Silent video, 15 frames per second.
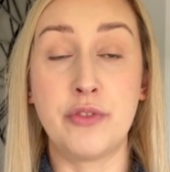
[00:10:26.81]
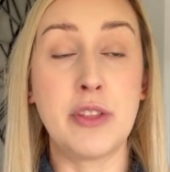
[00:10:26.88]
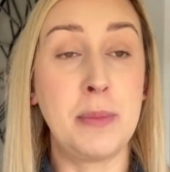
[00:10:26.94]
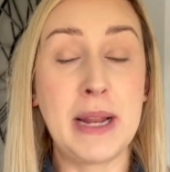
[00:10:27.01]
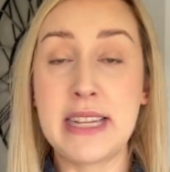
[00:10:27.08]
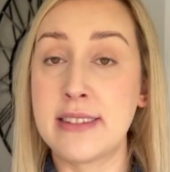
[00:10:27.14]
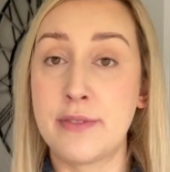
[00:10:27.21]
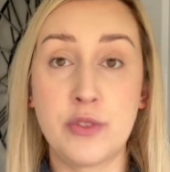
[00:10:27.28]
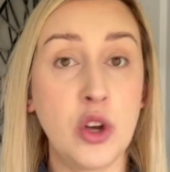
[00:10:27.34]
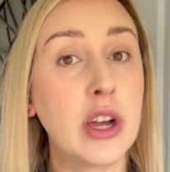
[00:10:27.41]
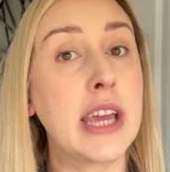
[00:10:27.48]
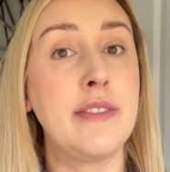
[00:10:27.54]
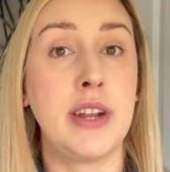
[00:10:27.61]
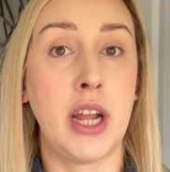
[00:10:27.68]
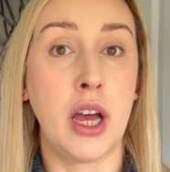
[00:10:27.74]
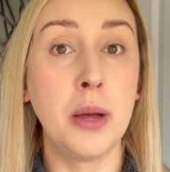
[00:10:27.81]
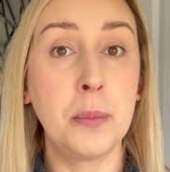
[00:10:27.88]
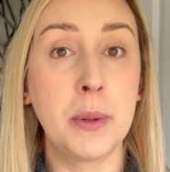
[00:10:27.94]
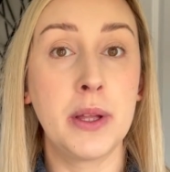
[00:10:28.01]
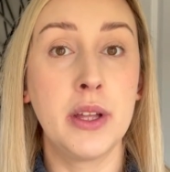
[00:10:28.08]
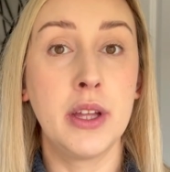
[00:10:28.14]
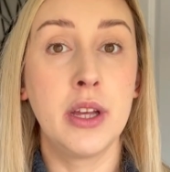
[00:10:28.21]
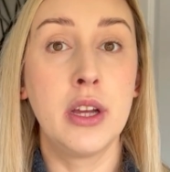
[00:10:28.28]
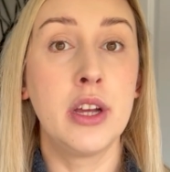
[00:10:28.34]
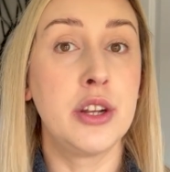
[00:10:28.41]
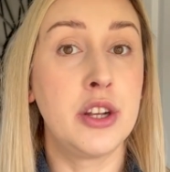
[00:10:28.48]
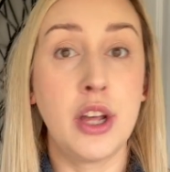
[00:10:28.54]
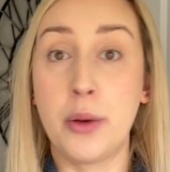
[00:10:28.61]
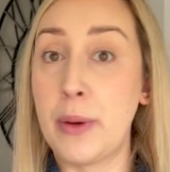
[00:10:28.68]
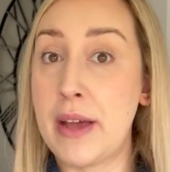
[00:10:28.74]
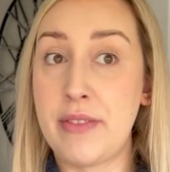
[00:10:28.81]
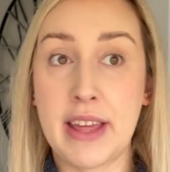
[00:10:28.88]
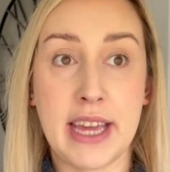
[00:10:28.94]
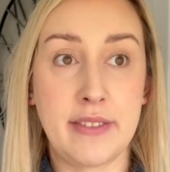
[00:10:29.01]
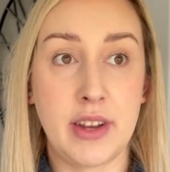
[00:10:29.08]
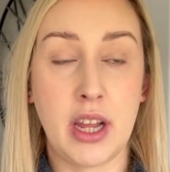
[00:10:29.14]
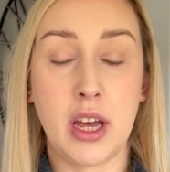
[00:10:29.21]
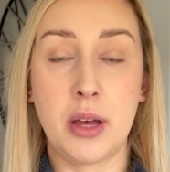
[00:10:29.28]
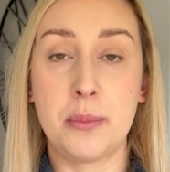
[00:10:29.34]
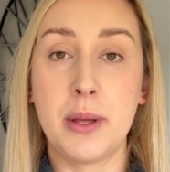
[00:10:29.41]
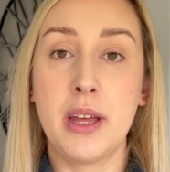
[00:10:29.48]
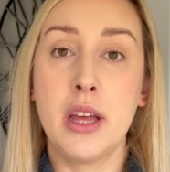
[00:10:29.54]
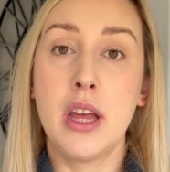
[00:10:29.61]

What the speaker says: The police have not given up. No way have they given up.